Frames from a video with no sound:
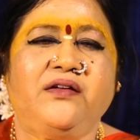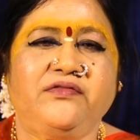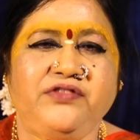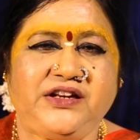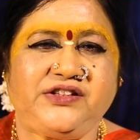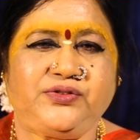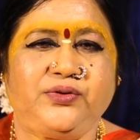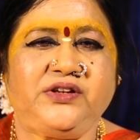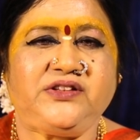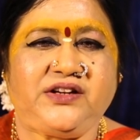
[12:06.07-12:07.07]
Venus
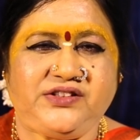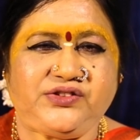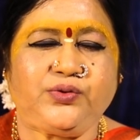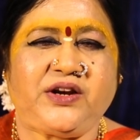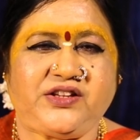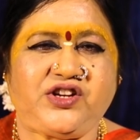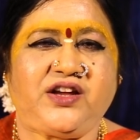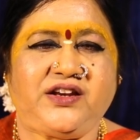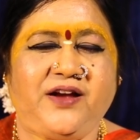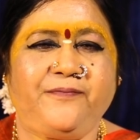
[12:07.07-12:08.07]
only, that is
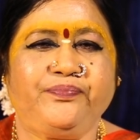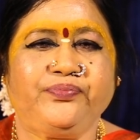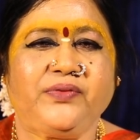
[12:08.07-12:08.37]
Sukracharya.